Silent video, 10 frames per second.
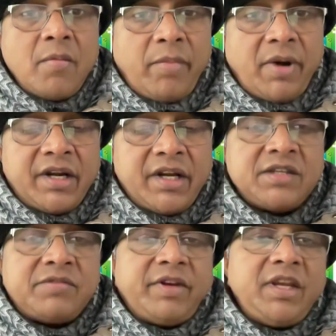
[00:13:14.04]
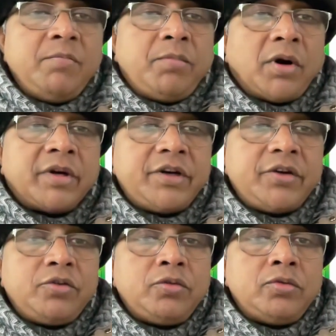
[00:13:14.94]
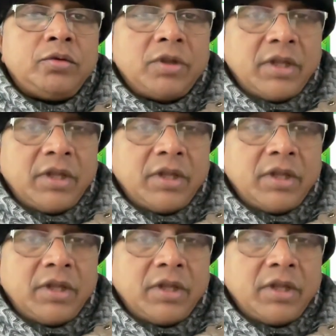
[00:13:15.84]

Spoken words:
But it is very important to